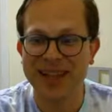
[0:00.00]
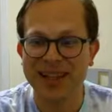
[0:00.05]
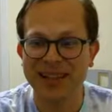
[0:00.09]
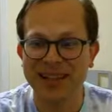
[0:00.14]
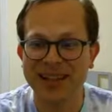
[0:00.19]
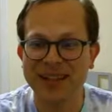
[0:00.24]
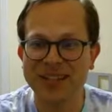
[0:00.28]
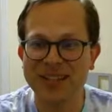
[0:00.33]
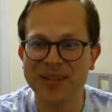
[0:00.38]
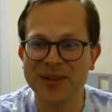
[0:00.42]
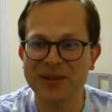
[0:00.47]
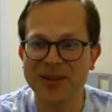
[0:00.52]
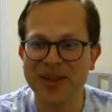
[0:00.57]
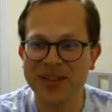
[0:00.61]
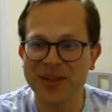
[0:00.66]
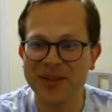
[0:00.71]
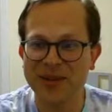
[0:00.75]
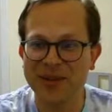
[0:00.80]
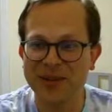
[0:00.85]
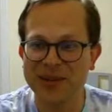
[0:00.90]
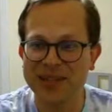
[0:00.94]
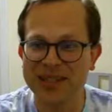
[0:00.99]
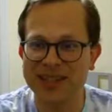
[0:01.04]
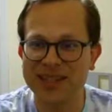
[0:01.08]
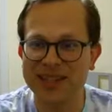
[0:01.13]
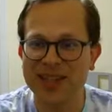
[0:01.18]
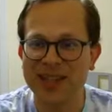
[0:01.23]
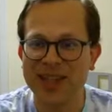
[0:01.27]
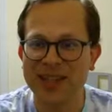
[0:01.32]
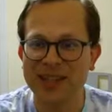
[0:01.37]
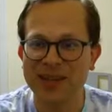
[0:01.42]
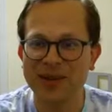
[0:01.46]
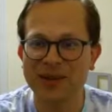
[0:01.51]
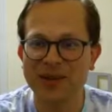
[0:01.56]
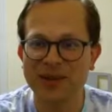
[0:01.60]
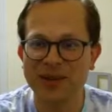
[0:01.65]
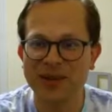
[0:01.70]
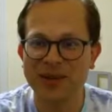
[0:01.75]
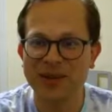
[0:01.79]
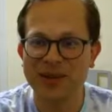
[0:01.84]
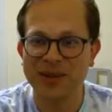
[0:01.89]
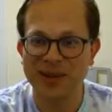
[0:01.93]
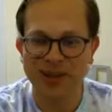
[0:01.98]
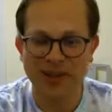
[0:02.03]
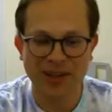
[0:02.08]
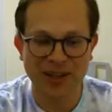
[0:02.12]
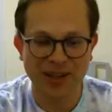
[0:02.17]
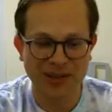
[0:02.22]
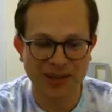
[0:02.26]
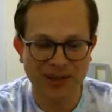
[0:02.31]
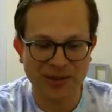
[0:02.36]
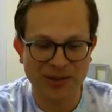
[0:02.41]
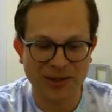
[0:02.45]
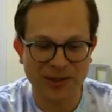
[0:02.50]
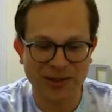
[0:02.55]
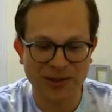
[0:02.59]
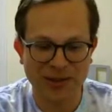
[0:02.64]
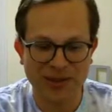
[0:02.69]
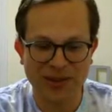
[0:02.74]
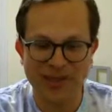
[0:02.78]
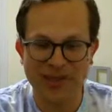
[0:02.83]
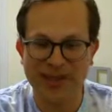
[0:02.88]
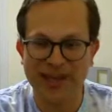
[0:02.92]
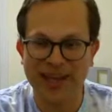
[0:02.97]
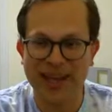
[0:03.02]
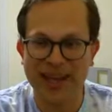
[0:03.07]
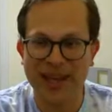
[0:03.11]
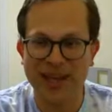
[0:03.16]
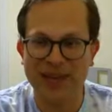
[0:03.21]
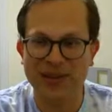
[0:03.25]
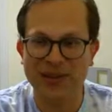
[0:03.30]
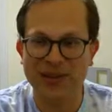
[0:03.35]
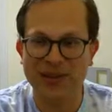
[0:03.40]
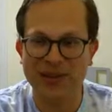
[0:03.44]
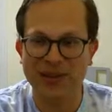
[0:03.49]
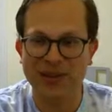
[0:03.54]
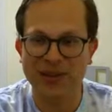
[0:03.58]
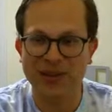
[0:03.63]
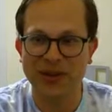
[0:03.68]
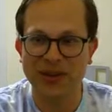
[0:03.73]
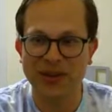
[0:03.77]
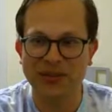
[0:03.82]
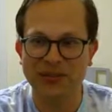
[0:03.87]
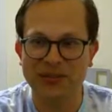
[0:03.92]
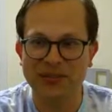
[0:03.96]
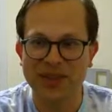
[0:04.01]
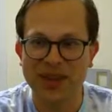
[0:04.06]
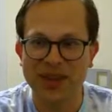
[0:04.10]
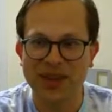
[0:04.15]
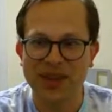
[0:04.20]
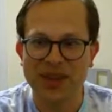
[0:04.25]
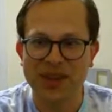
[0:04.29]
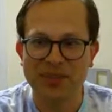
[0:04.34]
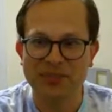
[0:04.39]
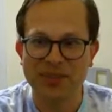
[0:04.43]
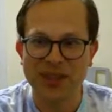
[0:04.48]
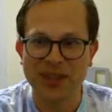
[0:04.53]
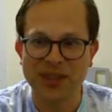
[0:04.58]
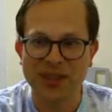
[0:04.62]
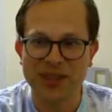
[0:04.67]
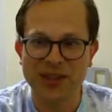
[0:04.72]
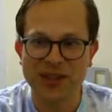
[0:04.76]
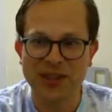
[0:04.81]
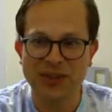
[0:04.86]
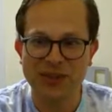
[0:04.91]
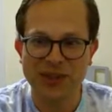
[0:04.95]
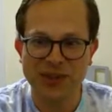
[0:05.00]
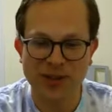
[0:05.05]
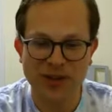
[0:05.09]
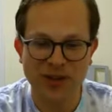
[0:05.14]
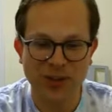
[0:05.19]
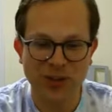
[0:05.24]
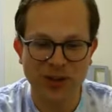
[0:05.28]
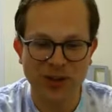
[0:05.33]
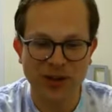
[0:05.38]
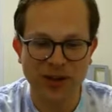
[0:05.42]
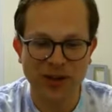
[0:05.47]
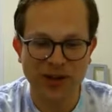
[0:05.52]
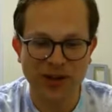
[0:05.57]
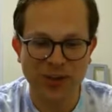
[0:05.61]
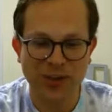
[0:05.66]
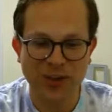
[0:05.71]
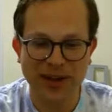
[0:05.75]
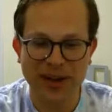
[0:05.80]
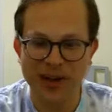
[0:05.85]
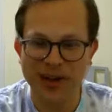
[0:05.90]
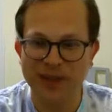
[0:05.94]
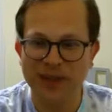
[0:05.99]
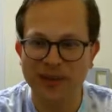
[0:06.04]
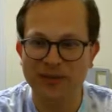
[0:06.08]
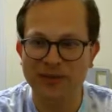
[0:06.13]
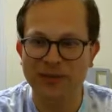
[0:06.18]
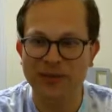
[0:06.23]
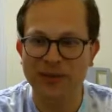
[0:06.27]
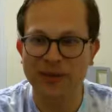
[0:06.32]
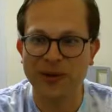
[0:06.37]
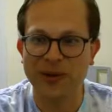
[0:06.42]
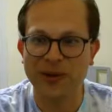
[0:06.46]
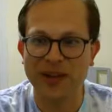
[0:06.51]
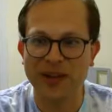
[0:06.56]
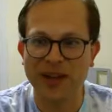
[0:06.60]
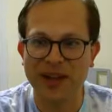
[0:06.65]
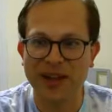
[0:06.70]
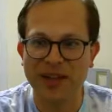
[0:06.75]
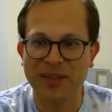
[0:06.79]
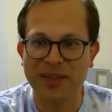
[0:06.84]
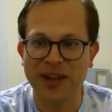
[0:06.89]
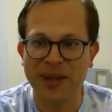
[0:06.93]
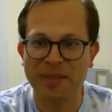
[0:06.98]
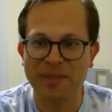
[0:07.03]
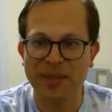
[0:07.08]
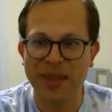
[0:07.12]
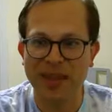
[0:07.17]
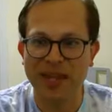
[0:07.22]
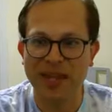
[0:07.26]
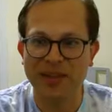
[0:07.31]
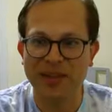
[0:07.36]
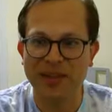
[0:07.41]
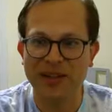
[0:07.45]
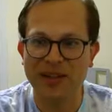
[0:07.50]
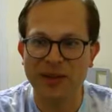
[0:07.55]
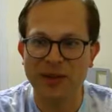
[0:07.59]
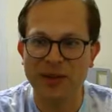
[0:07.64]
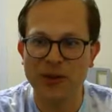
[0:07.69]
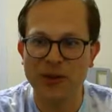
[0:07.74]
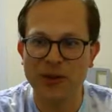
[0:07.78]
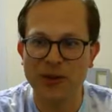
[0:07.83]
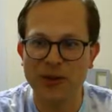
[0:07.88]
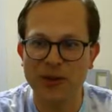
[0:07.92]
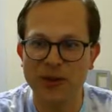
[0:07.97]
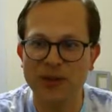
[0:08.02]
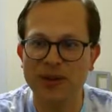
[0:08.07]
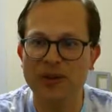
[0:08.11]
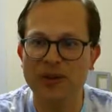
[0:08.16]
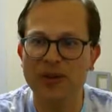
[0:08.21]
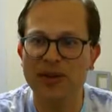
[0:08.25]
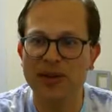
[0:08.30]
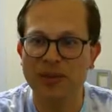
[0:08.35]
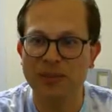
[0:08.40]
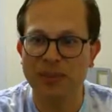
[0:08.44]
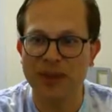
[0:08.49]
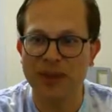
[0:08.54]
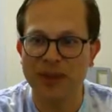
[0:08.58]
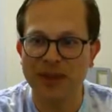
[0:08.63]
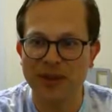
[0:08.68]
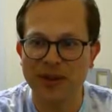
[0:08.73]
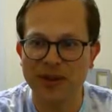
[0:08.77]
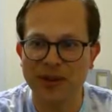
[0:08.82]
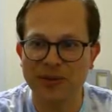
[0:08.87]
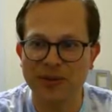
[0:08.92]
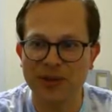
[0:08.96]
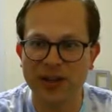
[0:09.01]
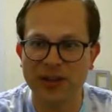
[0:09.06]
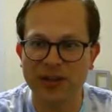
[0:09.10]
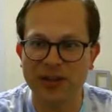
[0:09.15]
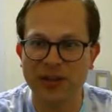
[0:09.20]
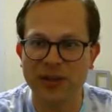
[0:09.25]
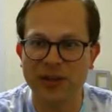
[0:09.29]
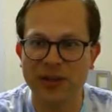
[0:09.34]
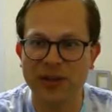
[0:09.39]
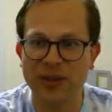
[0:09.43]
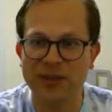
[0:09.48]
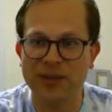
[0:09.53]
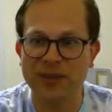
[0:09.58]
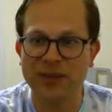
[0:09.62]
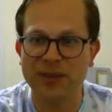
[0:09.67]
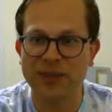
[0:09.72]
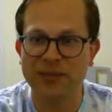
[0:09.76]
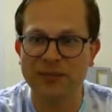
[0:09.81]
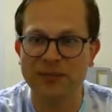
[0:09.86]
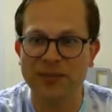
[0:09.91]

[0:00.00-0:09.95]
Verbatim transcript: Let's see who I used. I usually do this earlier in the tour. This is the end of the tour. Pink Ninja was in the Warrior Wagon for uh, that main new Bangkok Rush course.